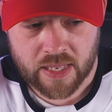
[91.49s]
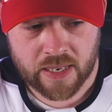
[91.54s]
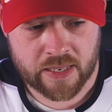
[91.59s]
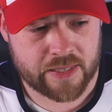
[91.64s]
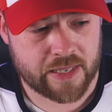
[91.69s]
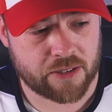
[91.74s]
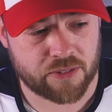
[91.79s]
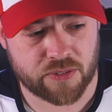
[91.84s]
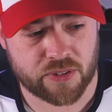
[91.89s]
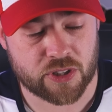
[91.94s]

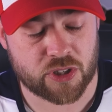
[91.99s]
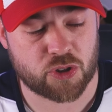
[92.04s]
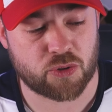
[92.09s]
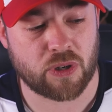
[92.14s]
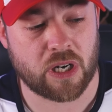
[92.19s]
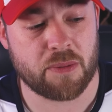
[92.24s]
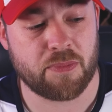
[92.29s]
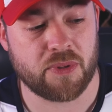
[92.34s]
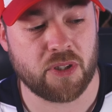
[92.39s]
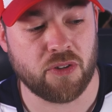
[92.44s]
And down on the
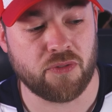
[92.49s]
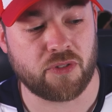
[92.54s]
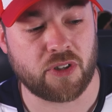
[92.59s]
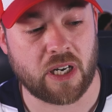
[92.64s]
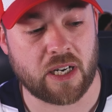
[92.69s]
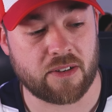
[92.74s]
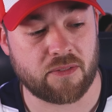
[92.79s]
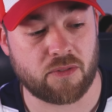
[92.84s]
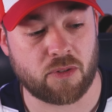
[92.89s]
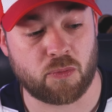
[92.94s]
stripe, you've
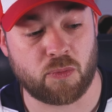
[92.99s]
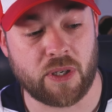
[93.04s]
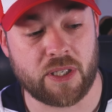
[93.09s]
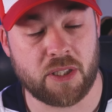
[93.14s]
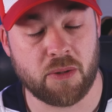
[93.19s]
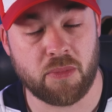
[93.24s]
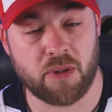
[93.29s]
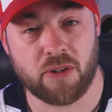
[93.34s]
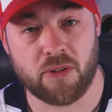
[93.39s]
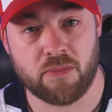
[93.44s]
got
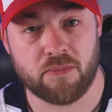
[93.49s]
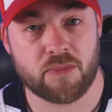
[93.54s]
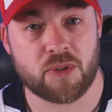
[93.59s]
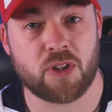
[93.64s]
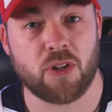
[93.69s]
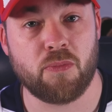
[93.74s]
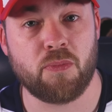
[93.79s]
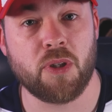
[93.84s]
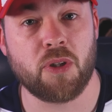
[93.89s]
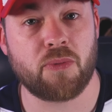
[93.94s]
red to blue.
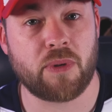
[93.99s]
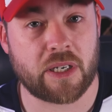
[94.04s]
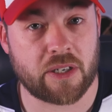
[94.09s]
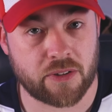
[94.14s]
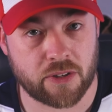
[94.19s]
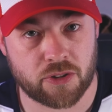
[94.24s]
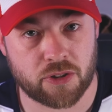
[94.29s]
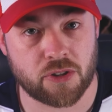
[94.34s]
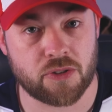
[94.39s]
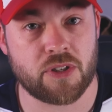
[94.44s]
So blue to red
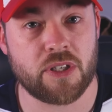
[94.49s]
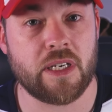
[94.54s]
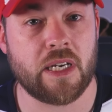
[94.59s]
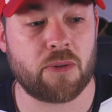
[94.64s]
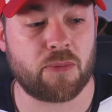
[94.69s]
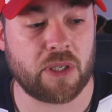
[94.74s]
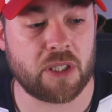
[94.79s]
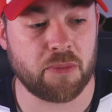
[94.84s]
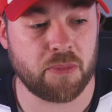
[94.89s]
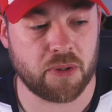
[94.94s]
on the jersey
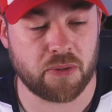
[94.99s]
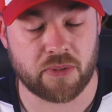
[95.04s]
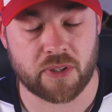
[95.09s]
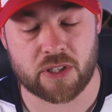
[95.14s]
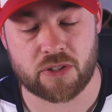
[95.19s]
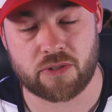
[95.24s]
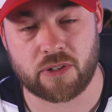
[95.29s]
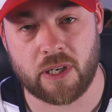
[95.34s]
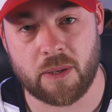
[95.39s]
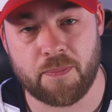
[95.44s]
and red to blue on
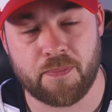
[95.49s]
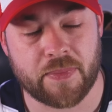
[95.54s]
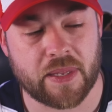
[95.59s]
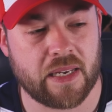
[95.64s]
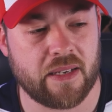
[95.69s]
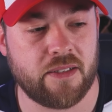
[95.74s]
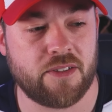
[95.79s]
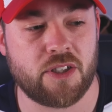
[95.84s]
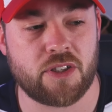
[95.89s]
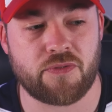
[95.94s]
the stripe.
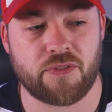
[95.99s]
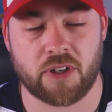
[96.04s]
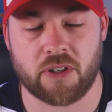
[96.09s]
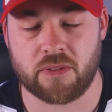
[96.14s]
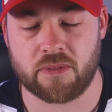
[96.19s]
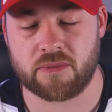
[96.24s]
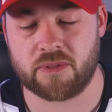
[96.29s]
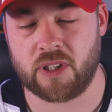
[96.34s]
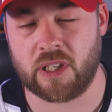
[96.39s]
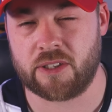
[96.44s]
And it just
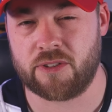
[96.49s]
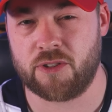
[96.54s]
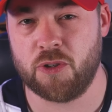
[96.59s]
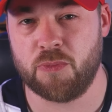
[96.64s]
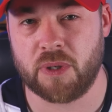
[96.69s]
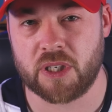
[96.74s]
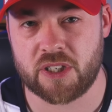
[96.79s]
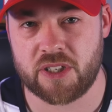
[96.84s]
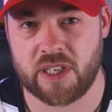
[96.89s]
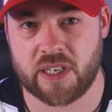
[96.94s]
felt like too
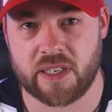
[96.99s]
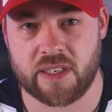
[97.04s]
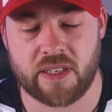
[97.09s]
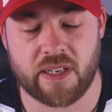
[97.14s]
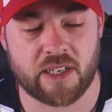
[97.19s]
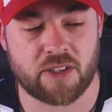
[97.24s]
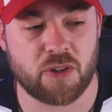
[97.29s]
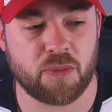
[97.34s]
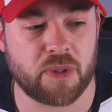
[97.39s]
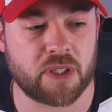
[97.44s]
much yin and
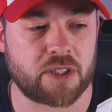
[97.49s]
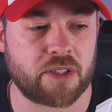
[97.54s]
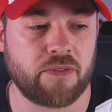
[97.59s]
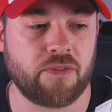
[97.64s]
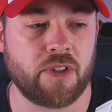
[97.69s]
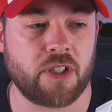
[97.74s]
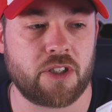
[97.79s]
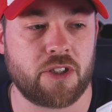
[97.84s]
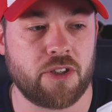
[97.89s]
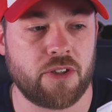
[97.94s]
yang, too much
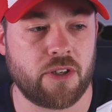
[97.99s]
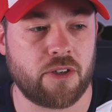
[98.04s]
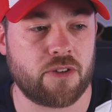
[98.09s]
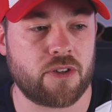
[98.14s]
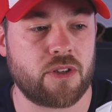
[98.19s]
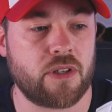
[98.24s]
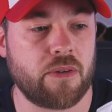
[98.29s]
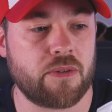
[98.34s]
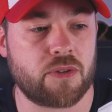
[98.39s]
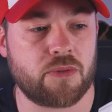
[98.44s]
confliction there.
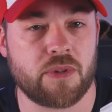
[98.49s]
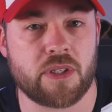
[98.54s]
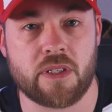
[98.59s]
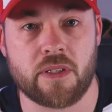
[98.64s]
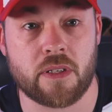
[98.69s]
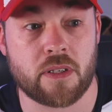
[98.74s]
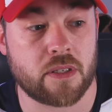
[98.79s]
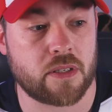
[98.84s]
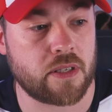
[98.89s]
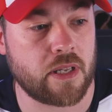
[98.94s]
So that was the reason
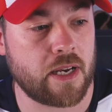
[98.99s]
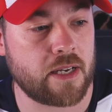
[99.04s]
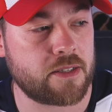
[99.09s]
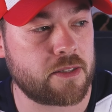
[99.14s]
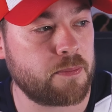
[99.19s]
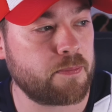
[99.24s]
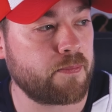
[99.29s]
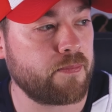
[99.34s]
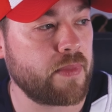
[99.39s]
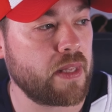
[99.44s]
this is
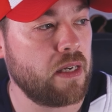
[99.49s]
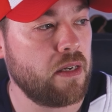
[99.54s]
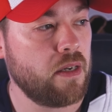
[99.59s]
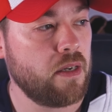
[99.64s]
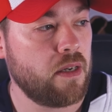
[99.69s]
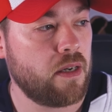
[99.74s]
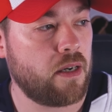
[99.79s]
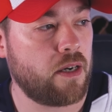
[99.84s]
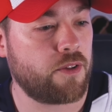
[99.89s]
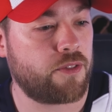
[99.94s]
last.
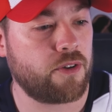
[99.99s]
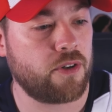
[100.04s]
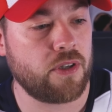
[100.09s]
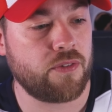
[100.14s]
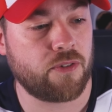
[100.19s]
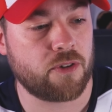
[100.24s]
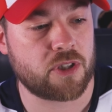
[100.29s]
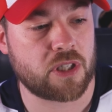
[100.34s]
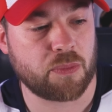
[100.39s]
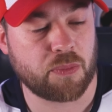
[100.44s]
Uh,
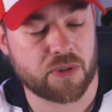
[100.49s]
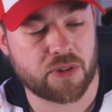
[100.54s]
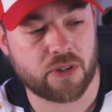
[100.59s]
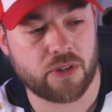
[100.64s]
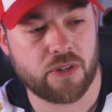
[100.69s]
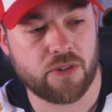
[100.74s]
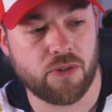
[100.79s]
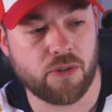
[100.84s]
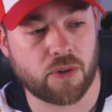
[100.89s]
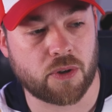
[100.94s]
31st, I put
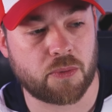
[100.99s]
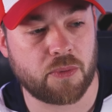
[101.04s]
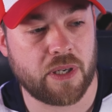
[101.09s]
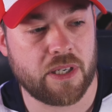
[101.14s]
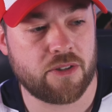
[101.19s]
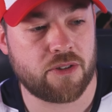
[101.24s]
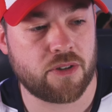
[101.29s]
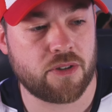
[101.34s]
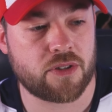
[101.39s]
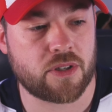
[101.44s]
the New York
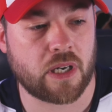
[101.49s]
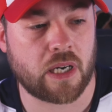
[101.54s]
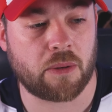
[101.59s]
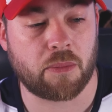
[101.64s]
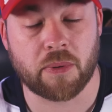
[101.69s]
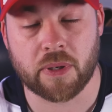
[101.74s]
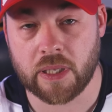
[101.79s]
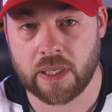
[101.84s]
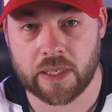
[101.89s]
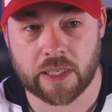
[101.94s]
Rangers. I
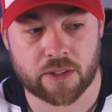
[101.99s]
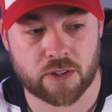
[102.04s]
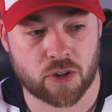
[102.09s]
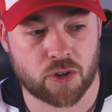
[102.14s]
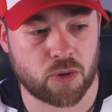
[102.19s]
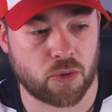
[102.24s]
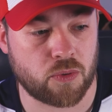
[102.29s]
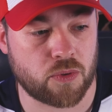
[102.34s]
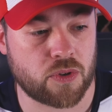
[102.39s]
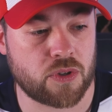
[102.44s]
really like the
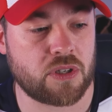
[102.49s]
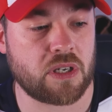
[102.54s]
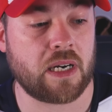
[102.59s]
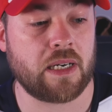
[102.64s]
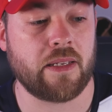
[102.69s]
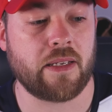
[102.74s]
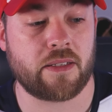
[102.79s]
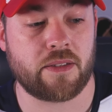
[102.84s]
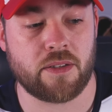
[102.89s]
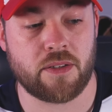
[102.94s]
shoulders.
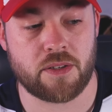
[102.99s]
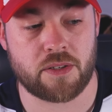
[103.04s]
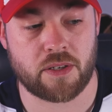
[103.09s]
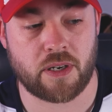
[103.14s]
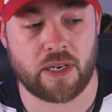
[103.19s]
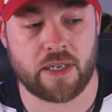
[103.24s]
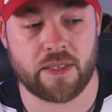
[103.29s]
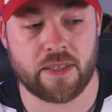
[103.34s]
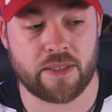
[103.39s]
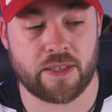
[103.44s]
I like the
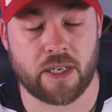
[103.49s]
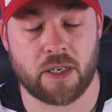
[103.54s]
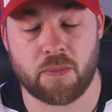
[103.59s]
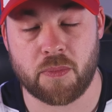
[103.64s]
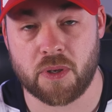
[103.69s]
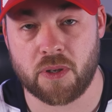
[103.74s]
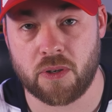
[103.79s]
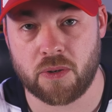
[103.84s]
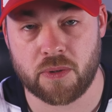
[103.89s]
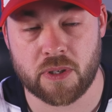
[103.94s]
design down
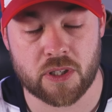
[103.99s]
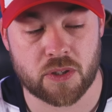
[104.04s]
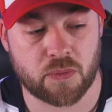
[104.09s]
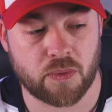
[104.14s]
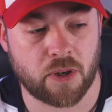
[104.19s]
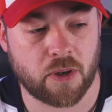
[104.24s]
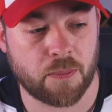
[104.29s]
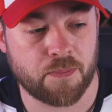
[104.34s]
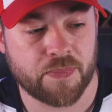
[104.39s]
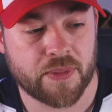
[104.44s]
below as
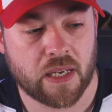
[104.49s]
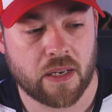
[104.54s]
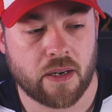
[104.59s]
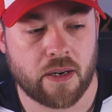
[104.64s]
well.